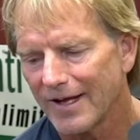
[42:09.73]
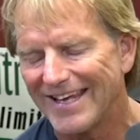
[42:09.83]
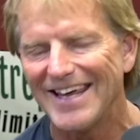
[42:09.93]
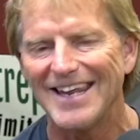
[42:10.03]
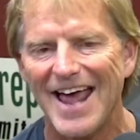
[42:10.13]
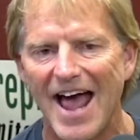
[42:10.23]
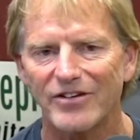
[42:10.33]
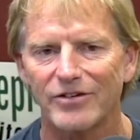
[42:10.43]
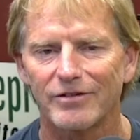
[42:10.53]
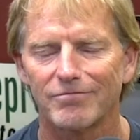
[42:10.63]
get
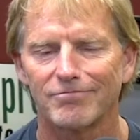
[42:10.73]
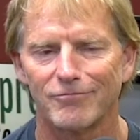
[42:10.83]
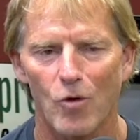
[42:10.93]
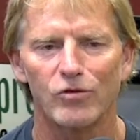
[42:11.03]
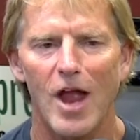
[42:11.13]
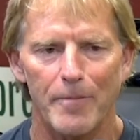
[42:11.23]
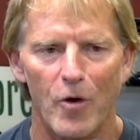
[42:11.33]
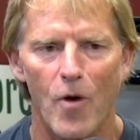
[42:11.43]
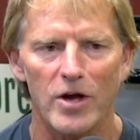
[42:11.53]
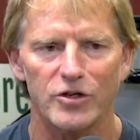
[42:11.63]
asked those type of
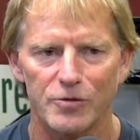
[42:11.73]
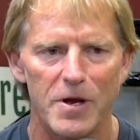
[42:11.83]
questions,